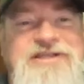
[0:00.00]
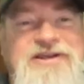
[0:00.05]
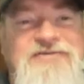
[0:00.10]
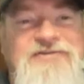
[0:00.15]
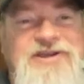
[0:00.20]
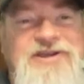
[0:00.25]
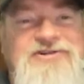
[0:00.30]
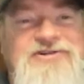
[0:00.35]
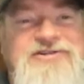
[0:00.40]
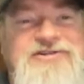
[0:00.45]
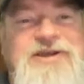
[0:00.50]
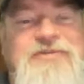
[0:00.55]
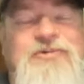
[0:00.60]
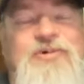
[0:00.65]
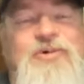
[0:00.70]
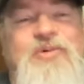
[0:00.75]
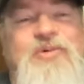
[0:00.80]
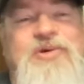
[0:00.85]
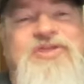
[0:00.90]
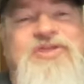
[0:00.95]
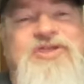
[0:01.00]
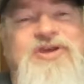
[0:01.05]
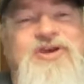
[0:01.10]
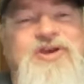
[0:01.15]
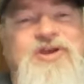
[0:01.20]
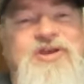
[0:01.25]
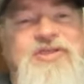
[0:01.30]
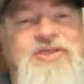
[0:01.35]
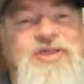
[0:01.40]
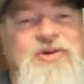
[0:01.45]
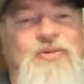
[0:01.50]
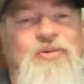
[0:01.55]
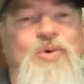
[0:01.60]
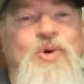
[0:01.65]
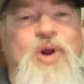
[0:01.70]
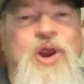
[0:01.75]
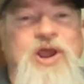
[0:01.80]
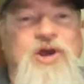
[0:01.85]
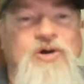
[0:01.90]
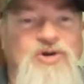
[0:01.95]
individuals that were with the
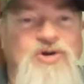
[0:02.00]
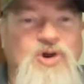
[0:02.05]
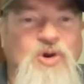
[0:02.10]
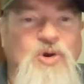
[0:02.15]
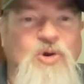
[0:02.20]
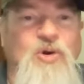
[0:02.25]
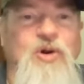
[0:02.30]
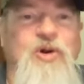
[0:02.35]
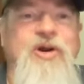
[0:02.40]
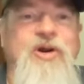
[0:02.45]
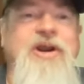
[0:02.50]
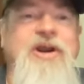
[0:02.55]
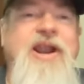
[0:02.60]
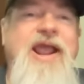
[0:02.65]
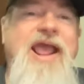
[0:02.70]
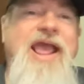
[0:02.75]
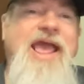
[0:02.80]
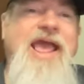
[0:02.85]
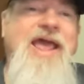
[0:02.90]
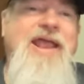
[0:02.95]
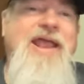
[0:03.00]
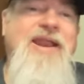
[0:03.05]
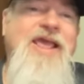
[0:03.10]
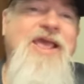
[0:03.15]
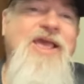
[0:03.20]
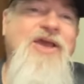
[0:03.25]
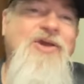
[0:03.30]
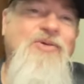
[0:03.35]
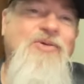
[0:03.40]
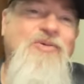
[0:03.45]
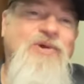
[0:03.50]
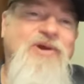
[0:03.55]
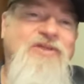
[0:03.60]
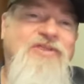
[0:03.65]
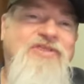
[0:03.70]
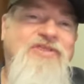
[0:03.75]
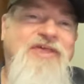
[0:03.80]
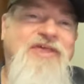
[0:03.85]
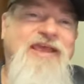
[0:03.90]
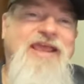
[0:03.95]
Royal Court and
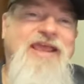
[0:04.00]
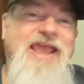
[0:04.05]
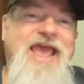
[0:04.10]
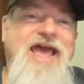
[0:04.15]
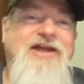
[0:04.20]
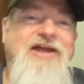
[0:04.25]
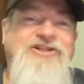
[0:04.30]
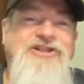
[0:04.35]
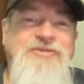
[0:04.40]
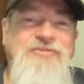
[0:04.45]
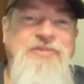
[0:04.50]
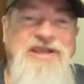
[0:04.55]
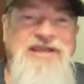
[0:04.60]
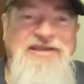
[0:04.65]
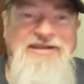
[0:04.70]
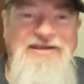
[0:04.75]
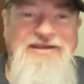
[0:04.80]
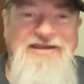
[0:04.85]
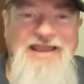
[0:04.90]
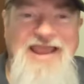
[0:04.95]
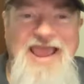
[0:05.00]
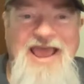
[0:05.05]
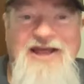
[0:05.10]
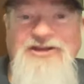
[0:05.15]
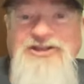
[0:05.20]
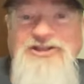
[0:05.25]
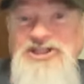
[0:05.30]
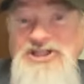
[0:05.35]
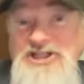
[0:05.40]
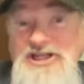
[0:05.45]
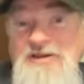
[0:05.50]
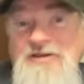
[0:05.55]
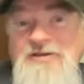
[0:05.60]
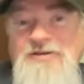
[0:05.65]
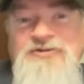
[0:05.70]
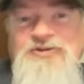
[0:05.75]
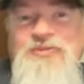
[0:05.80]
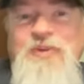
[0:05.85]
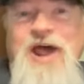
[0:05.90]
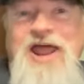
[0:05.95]
with the it
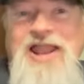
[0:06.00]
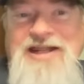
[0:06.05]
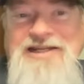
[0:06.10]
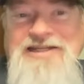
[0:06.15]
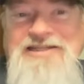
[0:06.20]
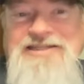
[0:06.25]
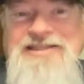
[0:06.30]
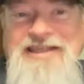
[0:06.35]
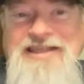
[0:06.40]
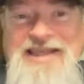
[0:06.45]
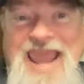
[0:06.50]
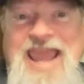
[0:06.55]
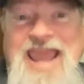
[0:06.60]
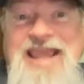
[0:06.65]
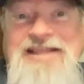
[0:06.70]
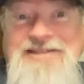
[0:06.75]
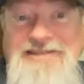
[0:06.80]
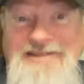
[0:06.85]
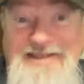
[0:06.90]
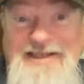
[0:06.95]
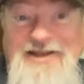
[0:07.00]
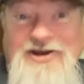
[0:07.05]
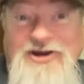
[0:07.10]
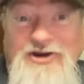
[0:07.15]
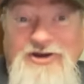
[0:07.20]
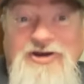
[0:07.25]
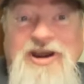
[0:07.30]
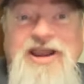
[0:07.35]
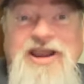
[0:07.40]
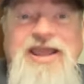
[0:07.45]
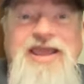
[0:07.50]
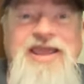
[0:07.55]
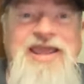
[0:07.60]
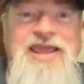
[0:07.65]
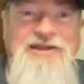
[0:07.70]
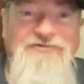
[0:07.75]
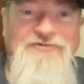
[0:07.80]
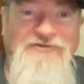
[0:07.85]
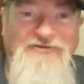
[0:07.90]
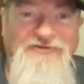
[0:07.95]
was probably just the Gay Center
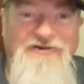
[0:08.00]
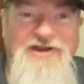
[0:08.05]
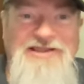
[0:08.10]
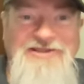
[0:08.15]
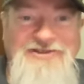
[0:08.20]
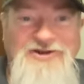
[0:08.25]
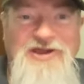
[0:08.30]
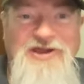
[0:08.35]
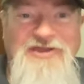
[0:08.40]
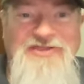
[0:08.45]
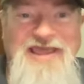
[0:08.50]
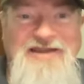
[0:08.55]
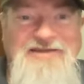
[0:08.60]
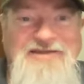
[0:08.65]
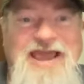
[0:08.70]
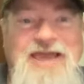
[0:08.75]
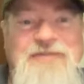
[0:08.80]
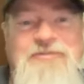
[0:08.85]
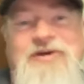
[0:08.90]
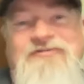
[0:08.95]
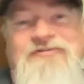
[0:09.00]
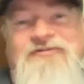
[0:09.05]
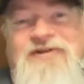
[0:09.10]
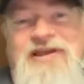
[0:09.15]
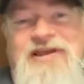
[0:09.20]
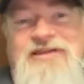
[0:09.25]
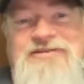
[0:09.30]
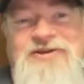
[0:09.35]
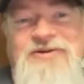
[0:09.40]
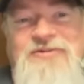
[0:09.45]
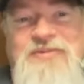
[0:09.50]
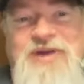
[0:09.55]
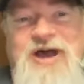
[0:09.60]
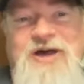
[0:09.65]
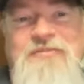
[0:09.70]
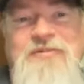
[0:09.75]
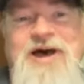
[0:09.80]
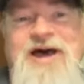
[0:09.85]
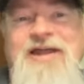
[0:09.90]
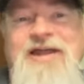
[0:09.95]
in Fresno at that time, at Fresno and
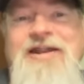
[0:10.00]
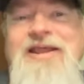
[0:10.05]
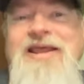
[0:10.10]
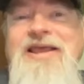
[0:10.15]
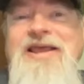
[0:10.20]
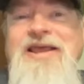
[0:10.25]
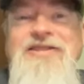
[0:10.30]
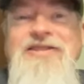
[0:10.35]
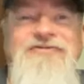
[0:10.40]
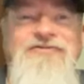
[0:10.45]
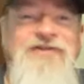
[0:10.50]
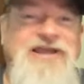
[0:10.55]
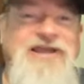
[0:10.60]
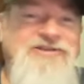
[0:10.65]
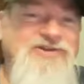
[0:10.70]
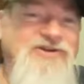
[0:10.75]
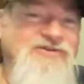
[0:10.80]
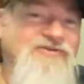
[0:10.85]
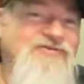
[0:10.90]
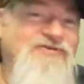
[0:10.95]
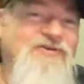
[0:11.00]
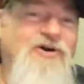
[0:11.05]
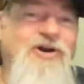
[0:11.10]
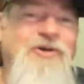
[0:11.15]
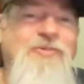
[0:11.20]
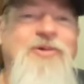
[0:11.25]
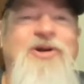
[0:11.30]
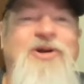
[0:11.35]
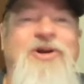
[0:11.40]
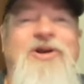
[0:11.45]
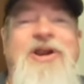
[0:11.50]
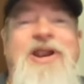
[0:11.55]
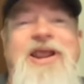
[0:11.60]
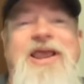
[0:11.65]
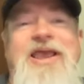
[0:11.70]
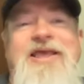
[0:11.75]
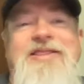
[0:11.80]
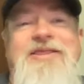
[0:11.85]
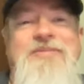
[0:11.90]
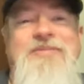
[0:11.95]
Belmont, the Fresno Informer,
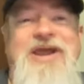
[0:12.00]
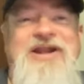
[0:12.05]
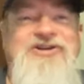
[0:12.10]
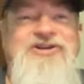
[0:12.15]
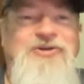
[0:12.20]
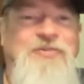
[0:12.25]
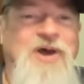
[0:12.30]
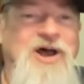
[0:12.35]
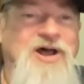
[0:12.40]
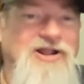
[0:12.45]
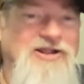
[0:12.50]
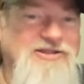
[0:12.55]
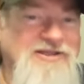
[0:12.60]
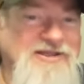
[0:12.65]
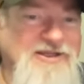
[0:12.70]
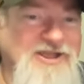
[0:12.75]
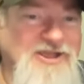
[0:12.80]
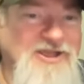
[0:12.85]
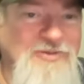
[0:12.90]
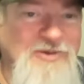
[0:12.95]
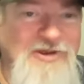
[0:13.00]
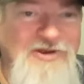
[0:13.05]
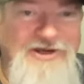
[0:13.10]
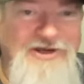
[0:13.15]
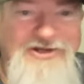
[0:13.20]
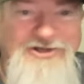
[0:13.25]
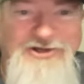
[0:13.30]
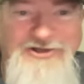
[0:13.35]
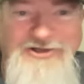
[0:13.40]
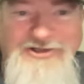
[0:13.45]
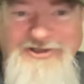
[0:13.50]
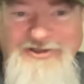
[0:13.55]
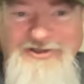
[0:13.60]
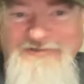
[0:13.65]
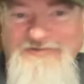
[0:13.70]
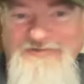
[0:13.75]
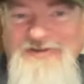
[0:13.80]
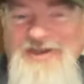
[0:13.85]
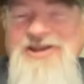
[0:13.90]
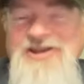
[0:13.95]
the Metropolitan Community Church of the
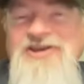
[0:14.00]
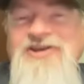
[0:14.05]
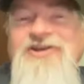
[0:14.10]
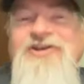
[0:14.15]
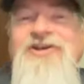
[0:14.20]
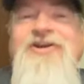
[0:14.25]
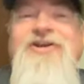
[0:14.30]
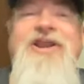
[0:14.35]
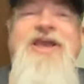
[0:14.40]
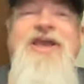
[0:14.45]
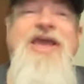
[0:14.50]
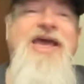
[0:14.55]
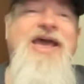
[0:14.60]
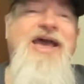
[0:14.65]
Vineyard,